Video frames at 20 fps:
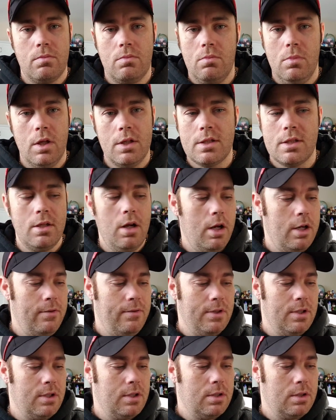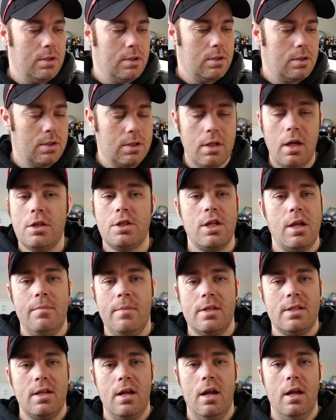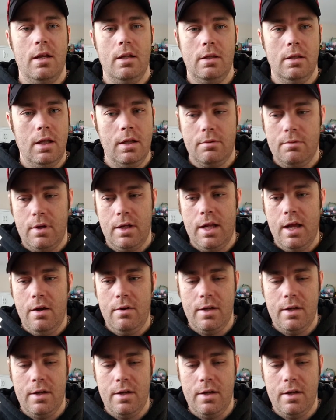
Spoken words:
let's not even touch MSI like right now.